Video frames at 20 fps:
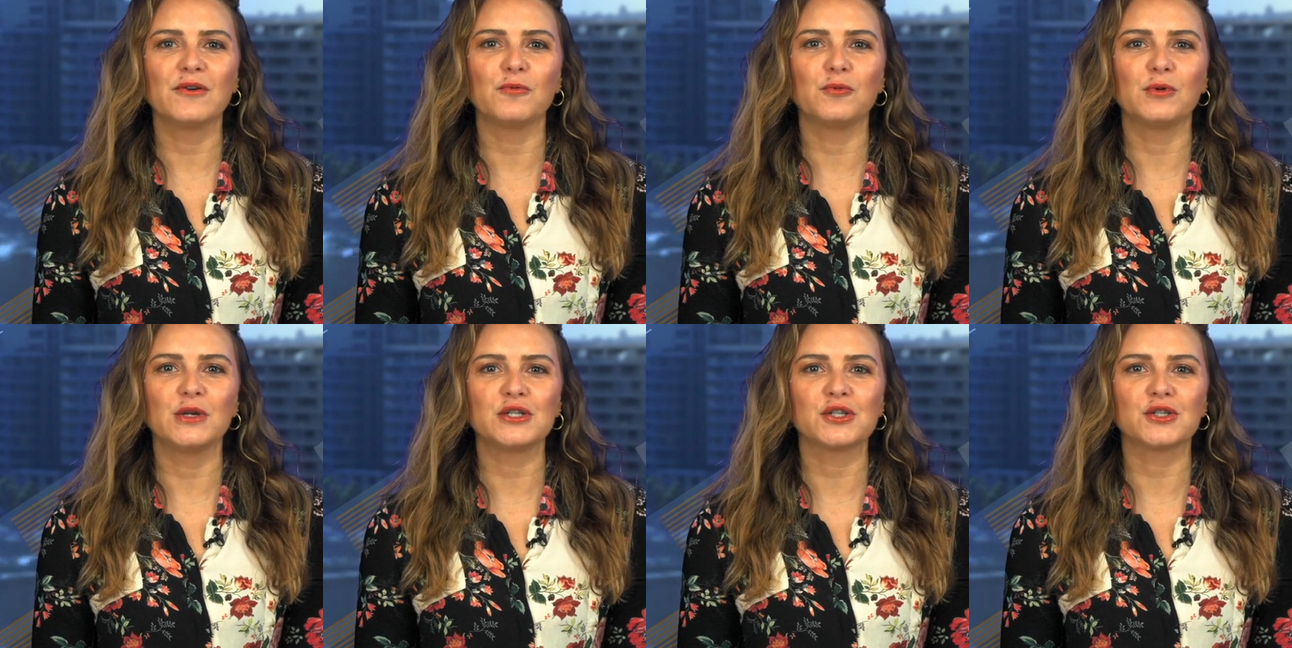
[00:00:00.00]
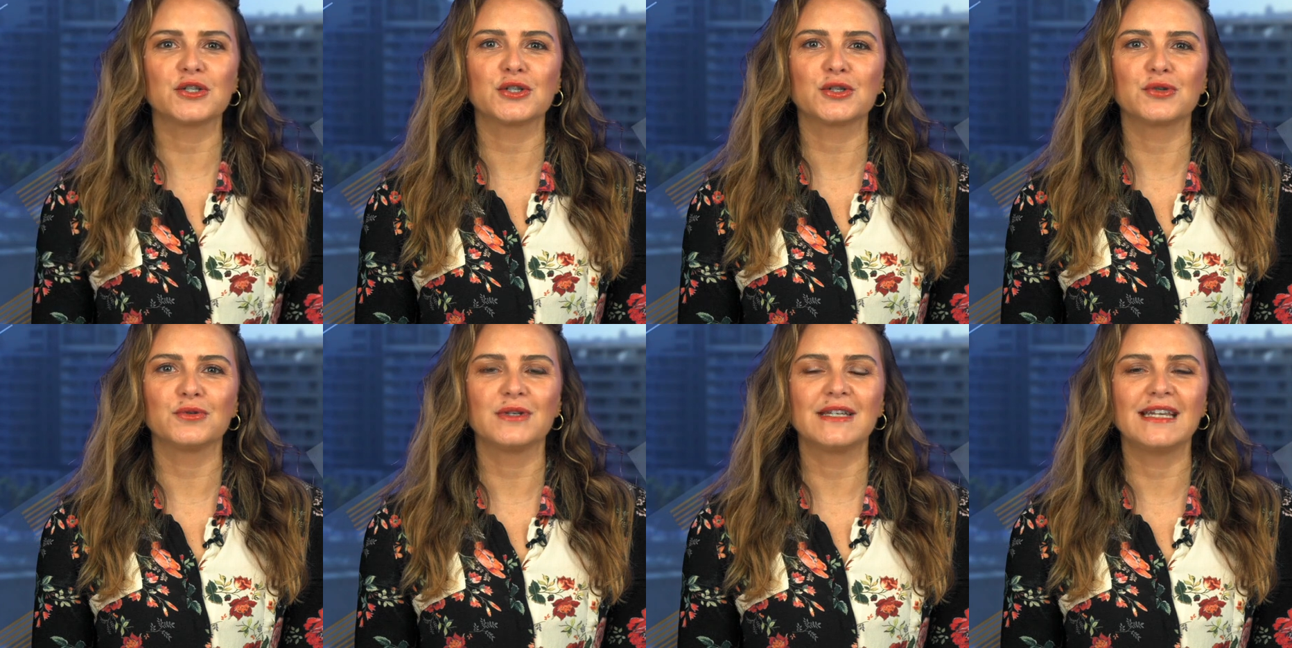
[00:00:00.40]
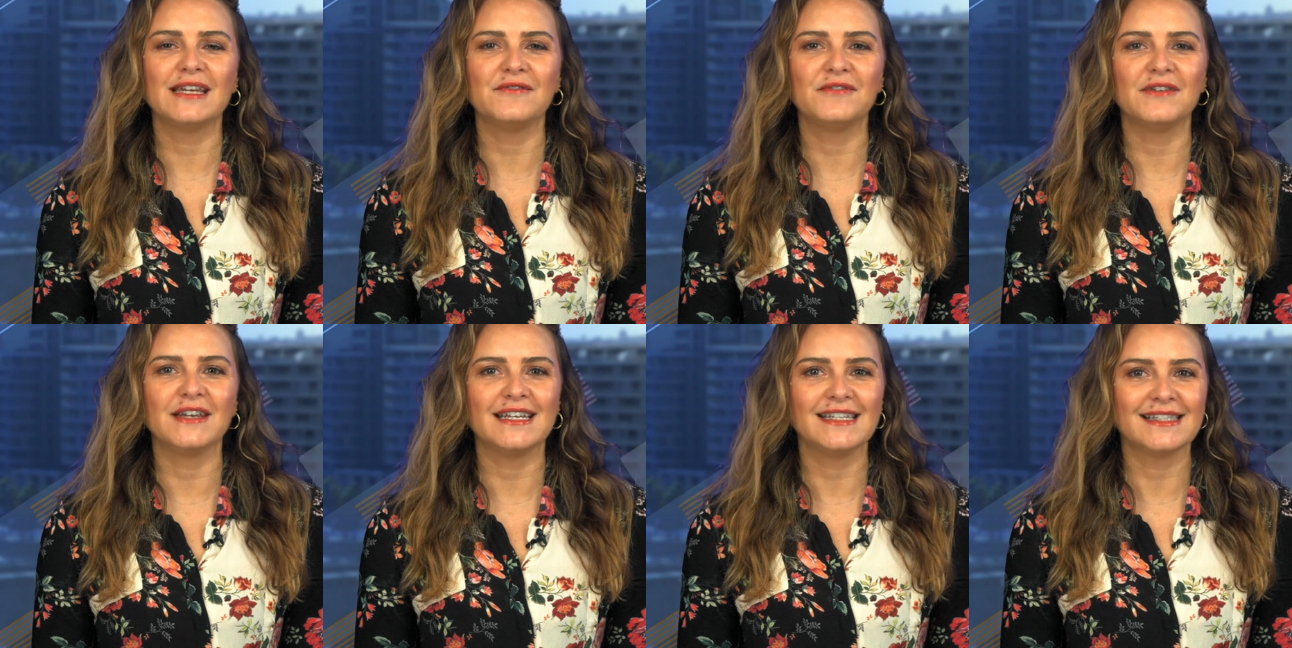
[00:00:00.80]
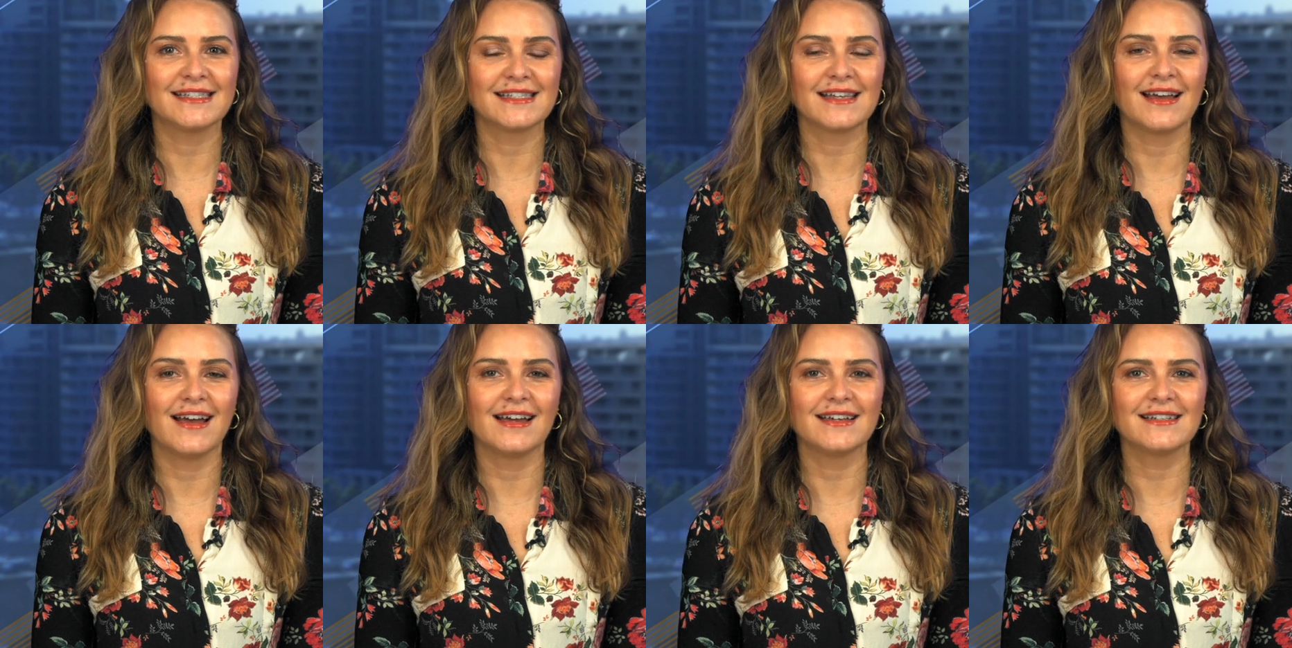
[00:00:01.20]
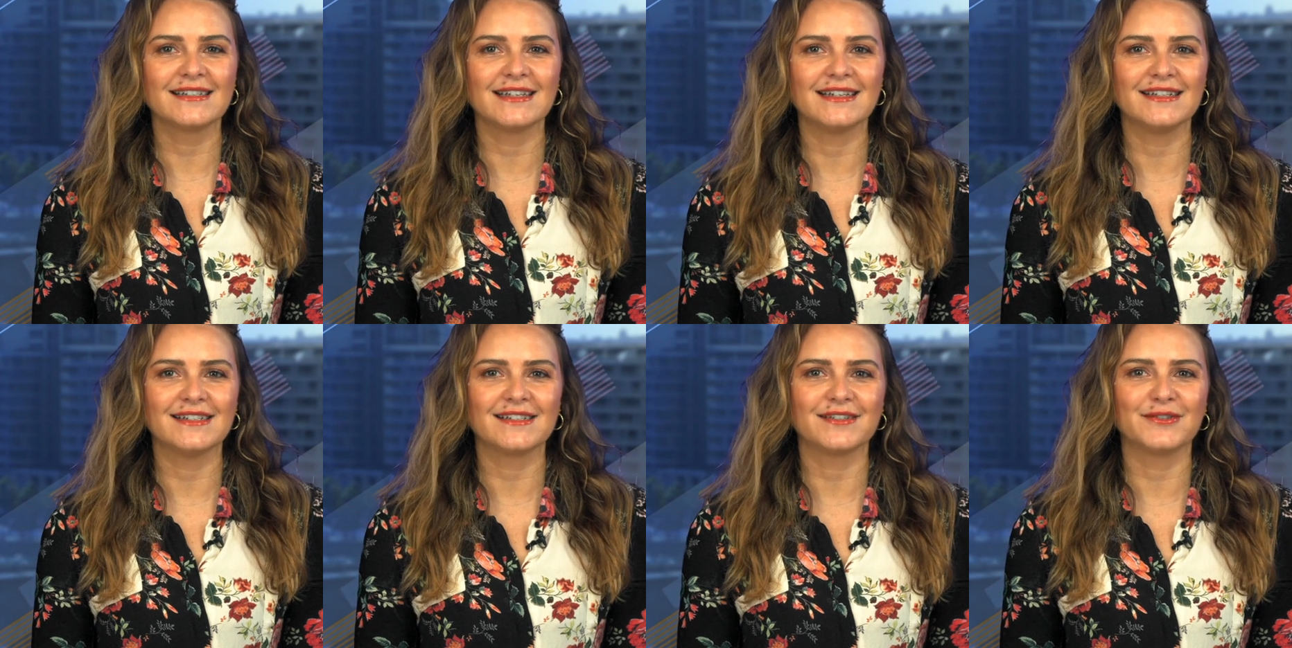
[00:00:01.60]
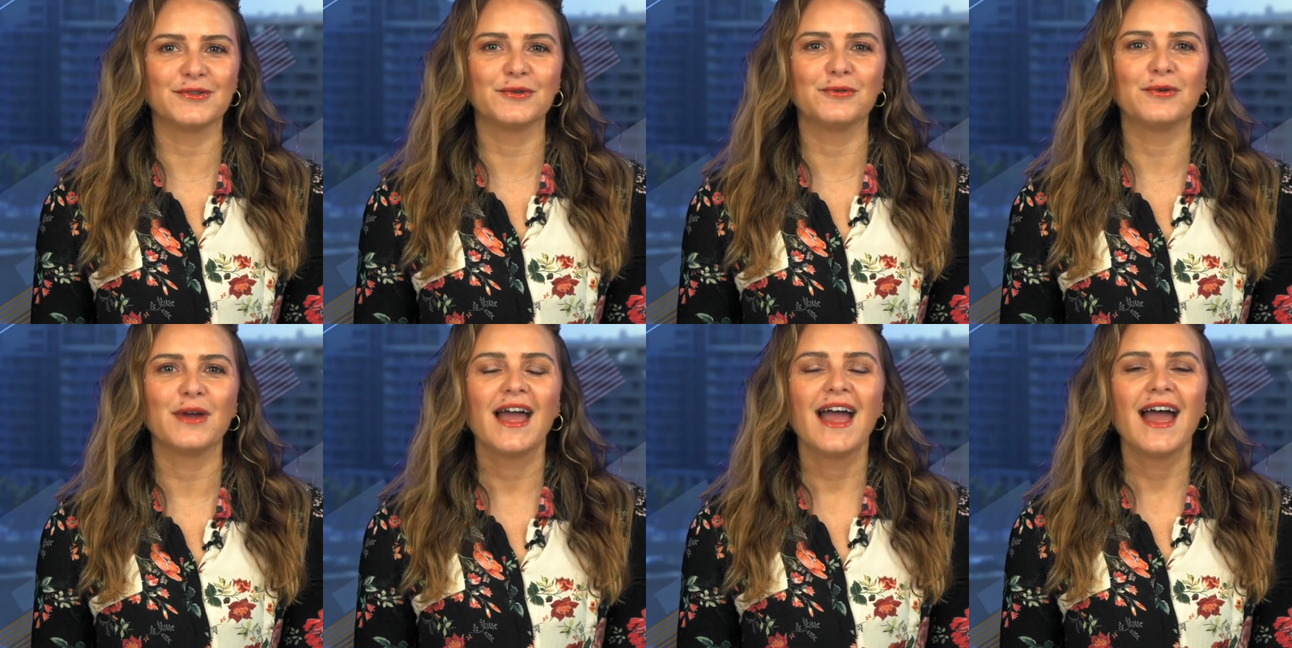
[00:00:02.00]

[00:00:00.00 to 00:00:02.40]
which should give insight into